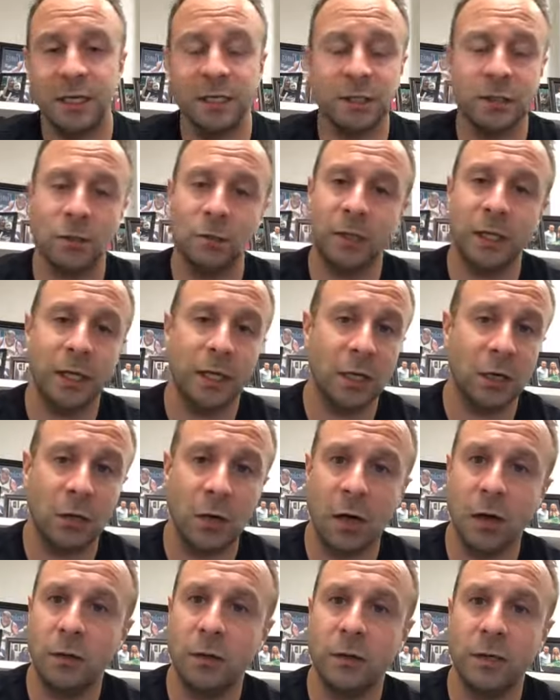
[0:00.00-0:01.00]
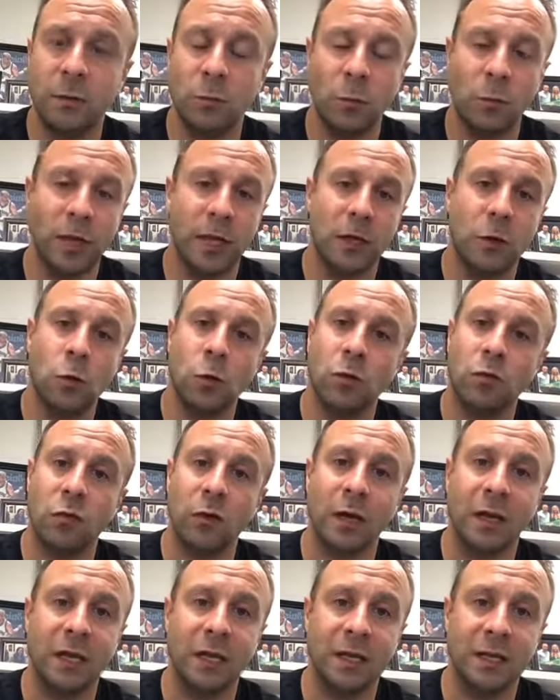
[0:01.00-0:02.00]
it's only going to grow. And we
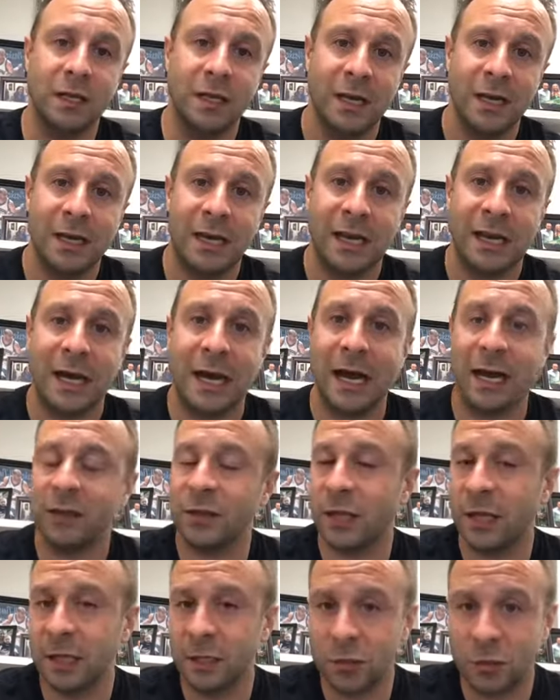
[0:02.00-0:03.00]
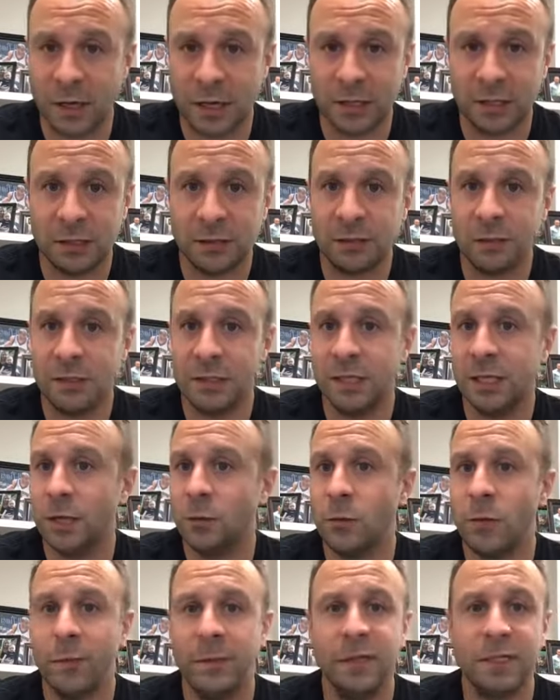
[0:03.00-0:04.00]
incorporated athletic directors, senior
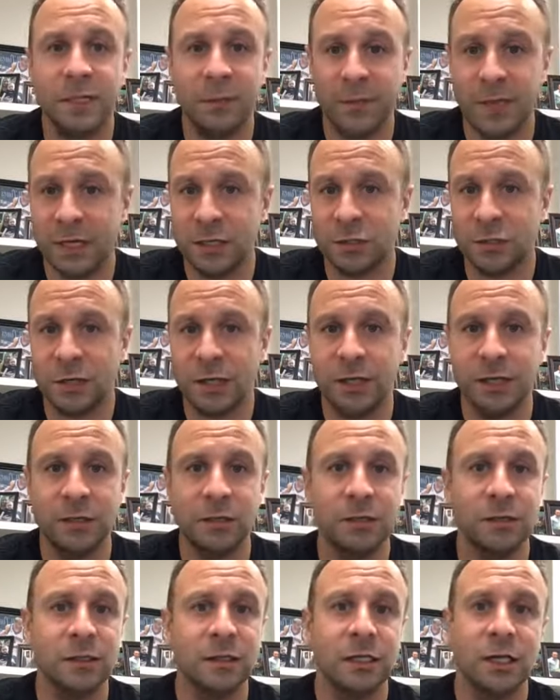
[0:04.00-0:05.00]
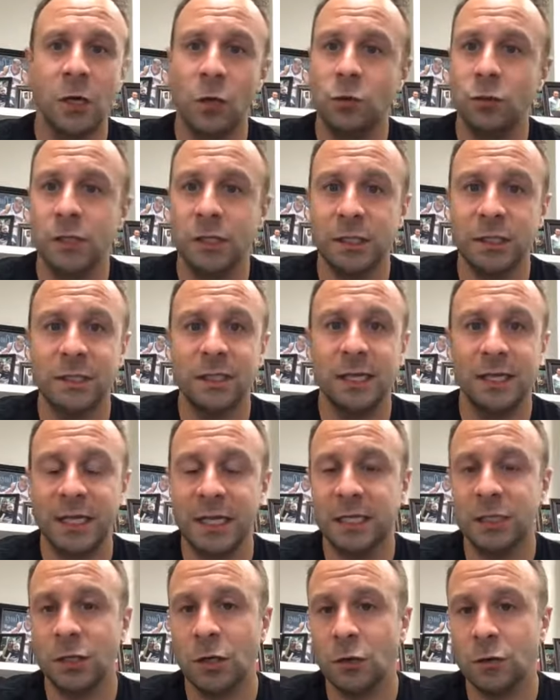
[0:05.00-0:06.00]
women's administrators, coaches, to
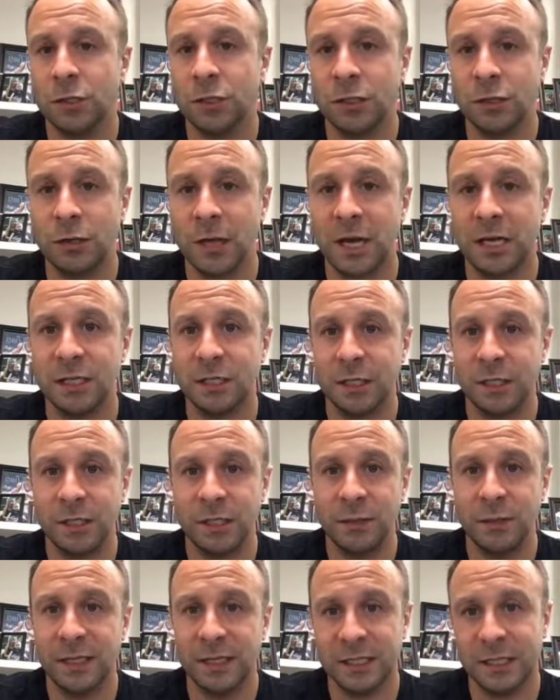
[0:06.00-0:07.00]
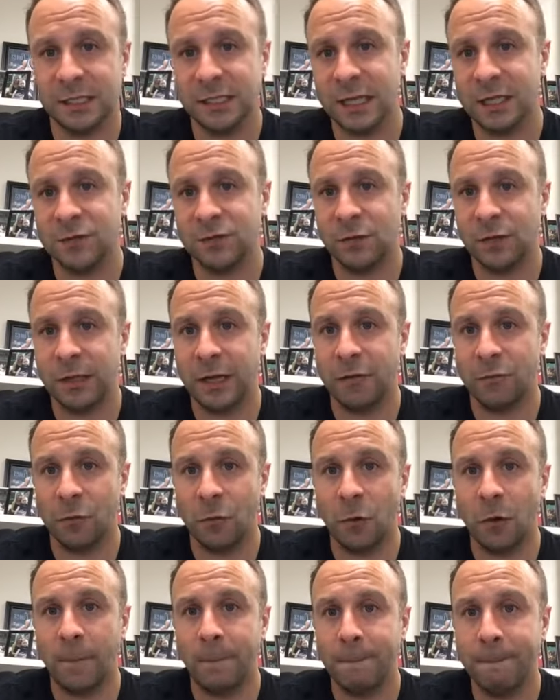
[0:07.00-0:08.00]
teach coaches strategies to be successful in that
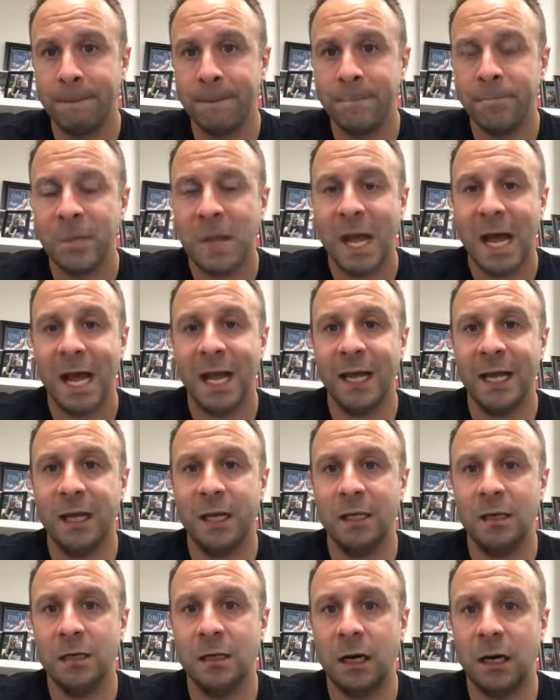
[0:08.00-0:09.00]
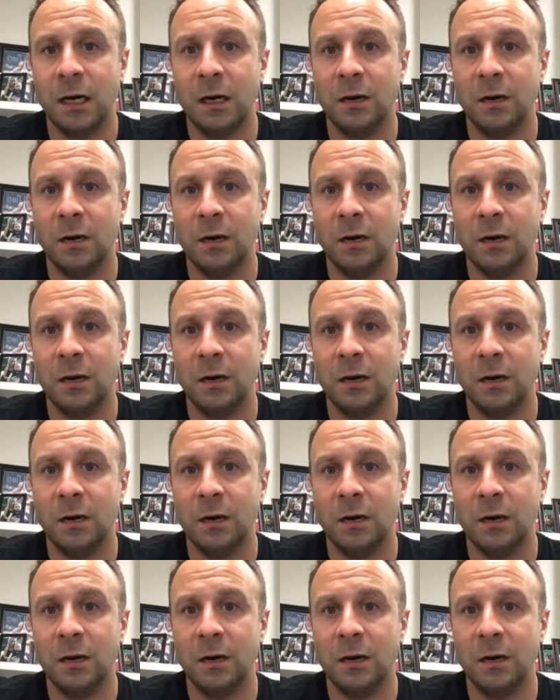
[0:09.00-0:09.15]
role. And